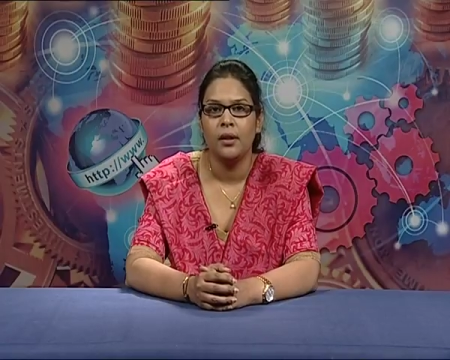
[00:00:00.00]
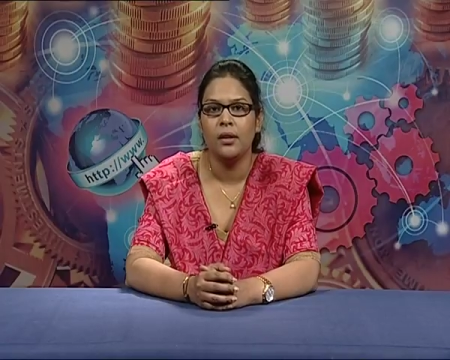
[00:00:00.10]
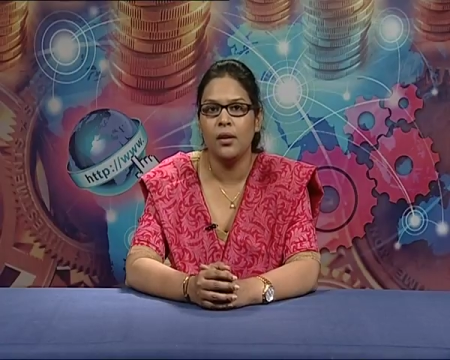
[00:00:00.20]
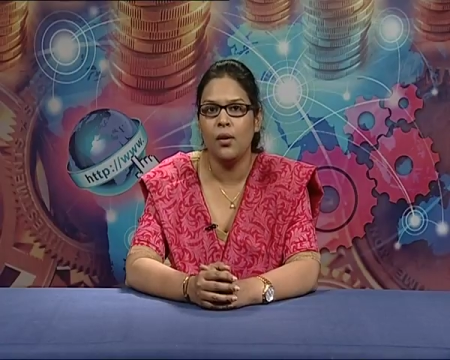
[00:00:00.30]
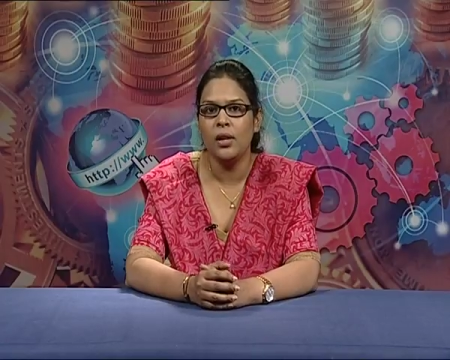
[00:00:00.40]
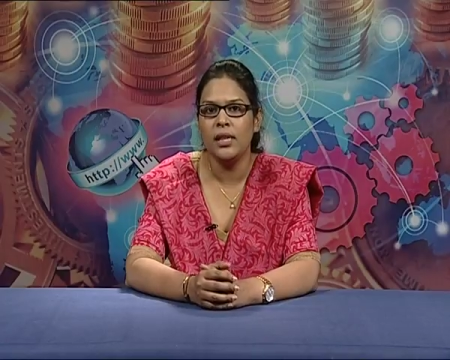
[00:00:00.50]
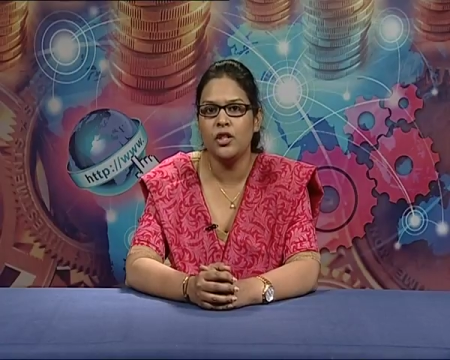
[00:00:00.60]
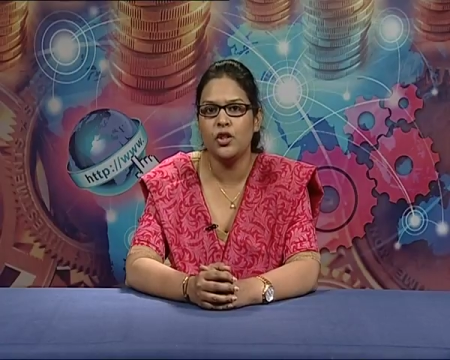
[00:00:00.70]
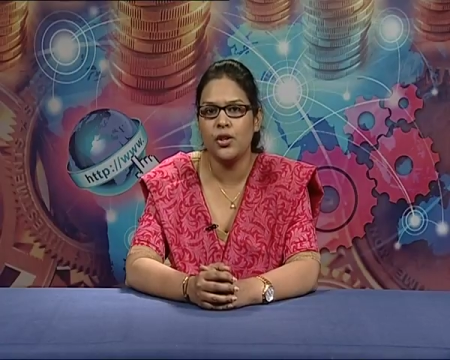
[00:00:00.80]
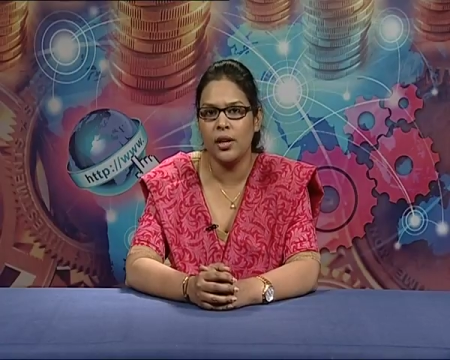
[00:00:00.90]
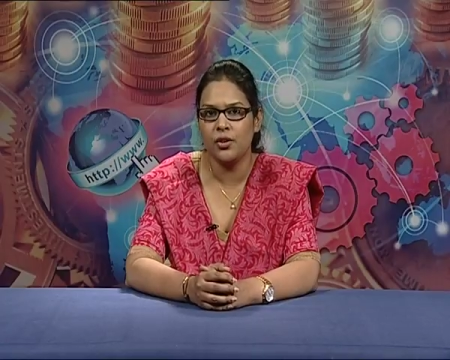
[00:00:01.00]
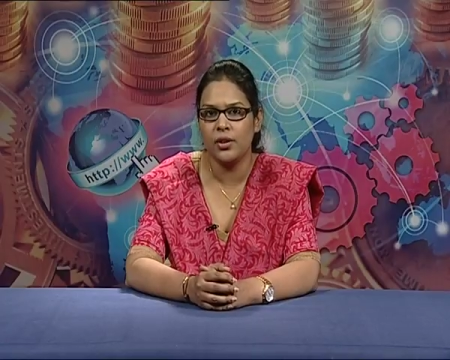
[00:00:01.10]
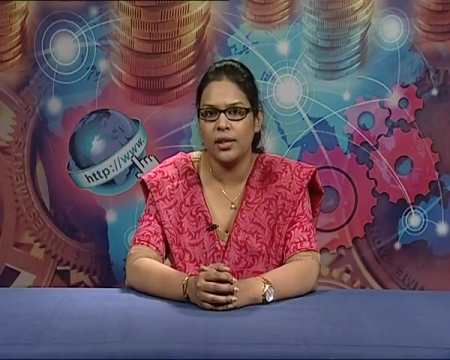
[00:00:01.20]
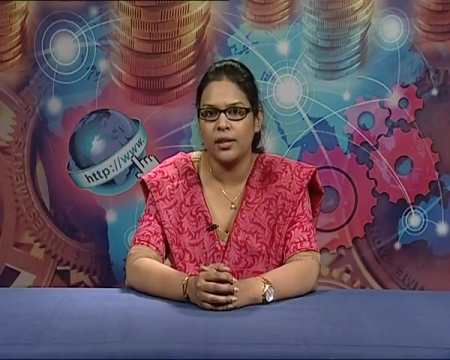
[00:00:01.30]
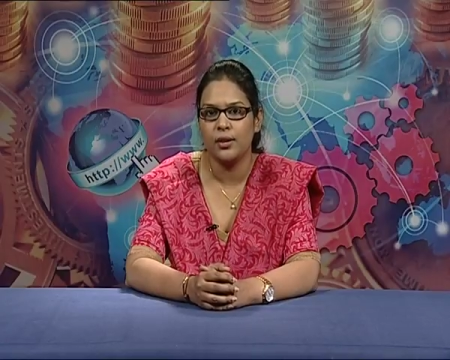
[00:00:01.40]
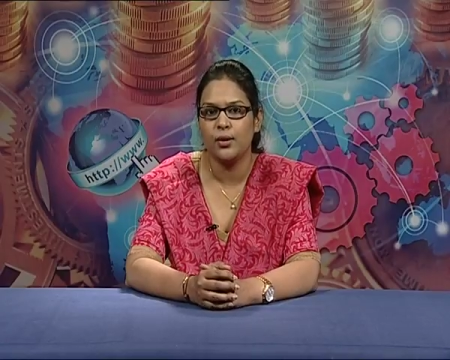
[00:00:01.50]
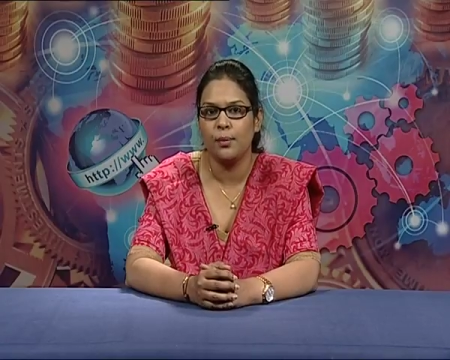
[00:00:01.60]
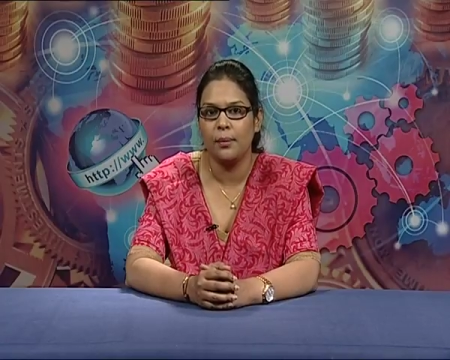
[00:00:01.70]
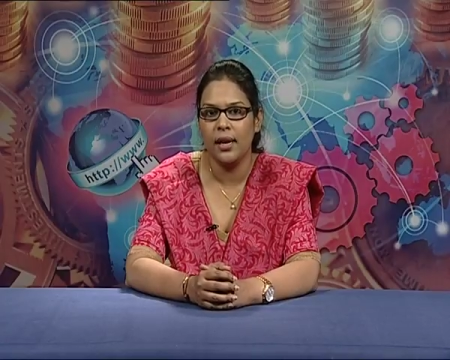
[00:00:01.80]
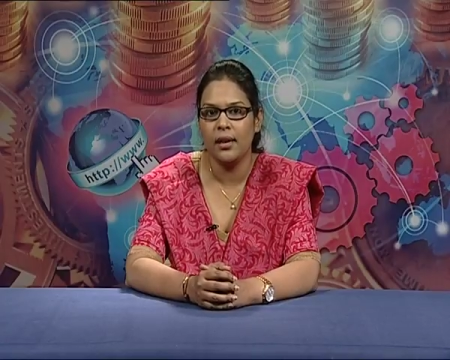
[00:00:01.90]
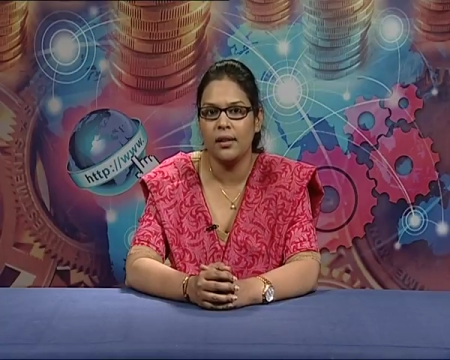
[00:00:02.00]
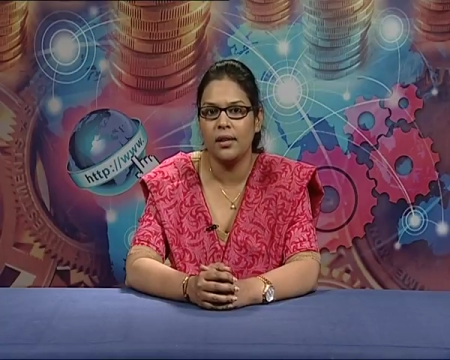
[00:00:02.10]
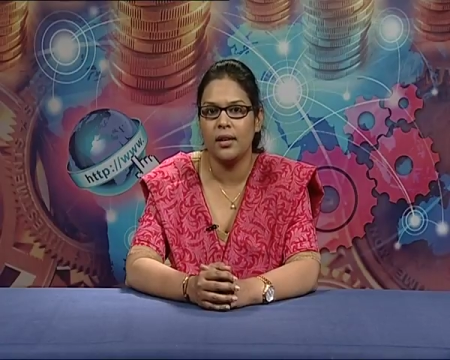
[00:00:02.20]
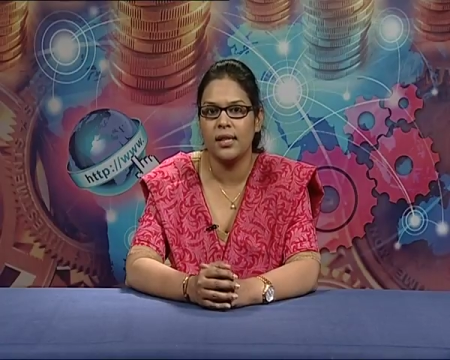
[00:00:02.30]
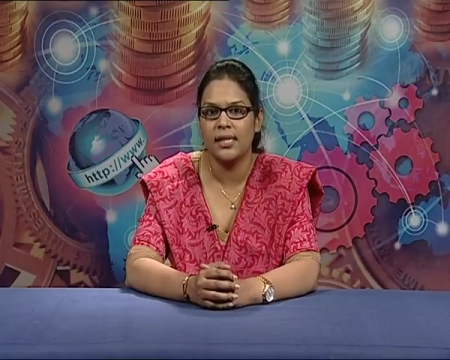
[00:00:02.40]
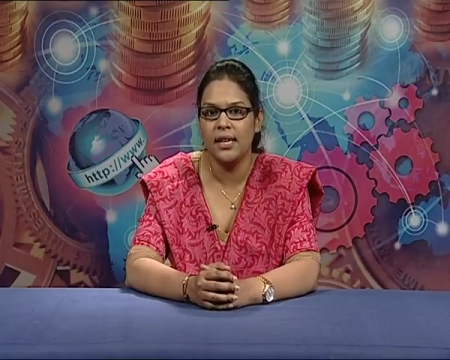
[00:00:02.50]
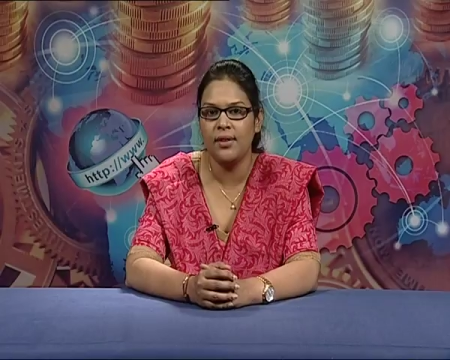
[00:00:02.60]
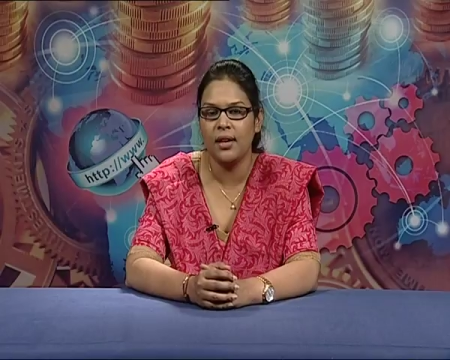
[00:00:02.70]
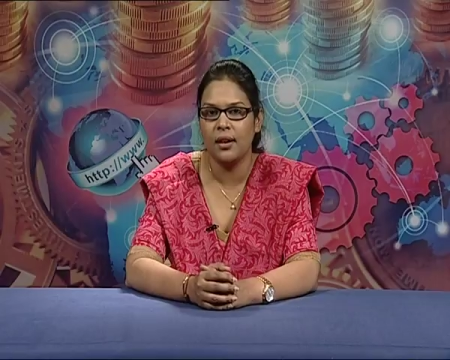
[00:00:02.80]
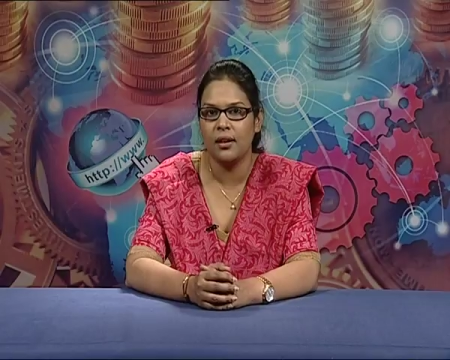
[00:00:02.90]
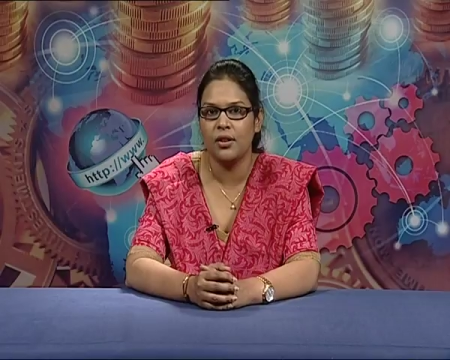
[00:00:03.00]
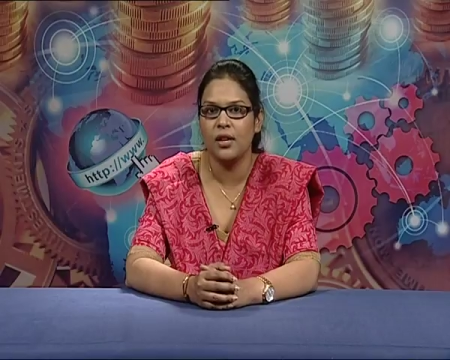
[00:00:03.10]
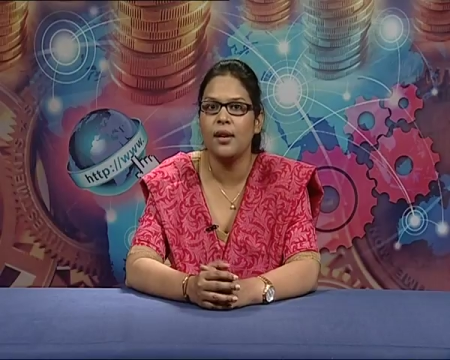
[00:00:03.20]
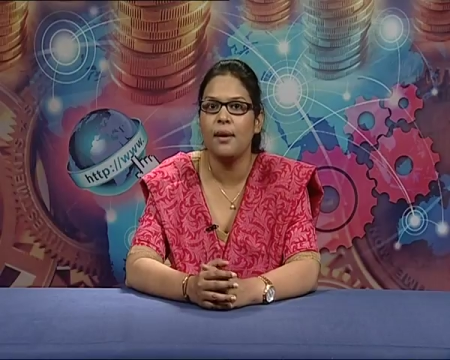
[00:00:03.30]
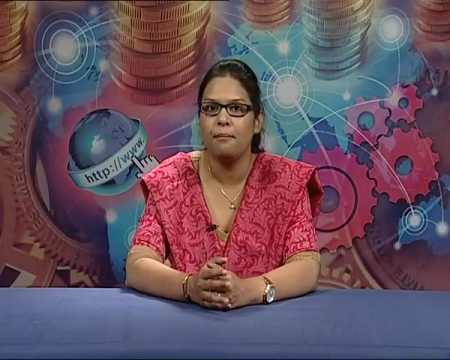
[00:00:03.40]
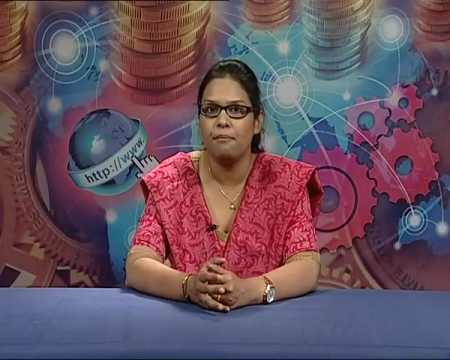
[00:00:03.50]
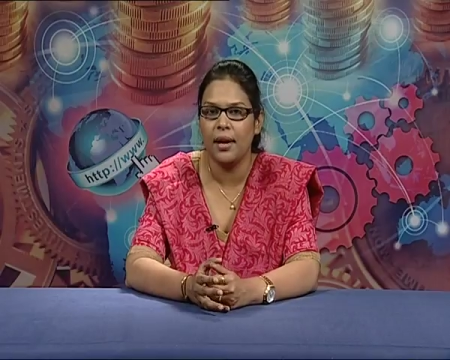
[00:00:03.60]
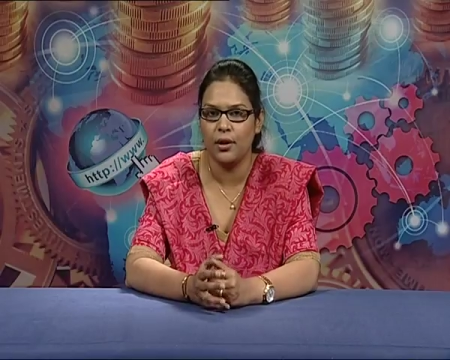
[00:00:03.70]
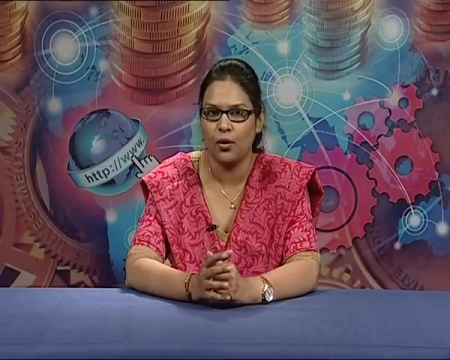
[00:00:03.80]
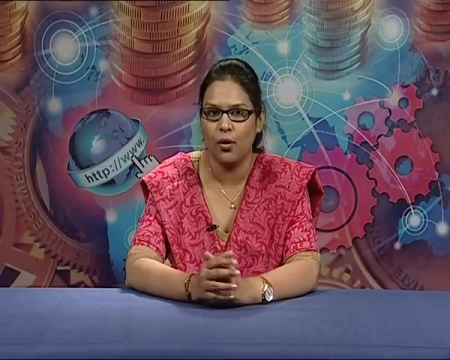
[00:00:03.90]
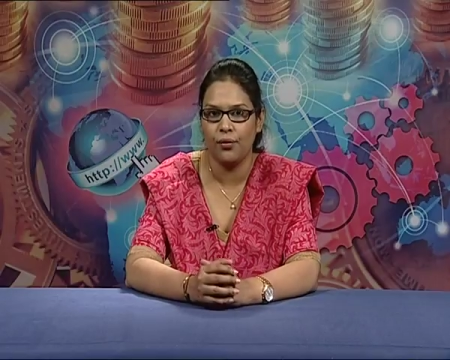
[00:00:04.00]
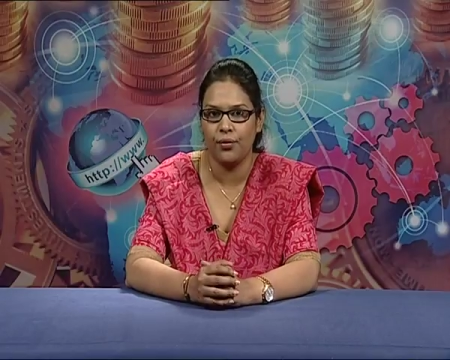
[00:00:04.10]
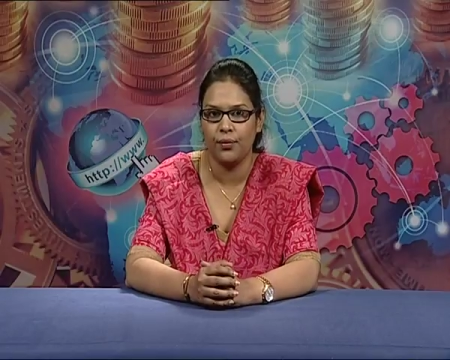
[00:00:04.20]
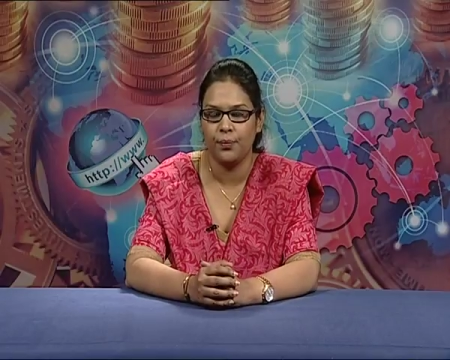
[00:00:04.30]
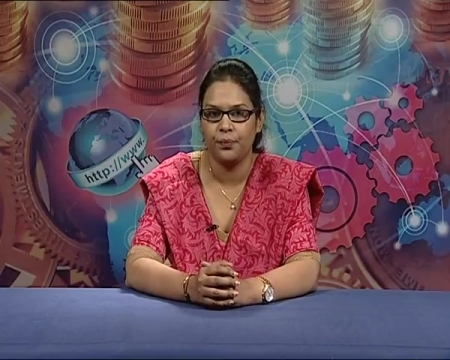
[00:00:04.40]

the goal is generally to make the receiving country better off.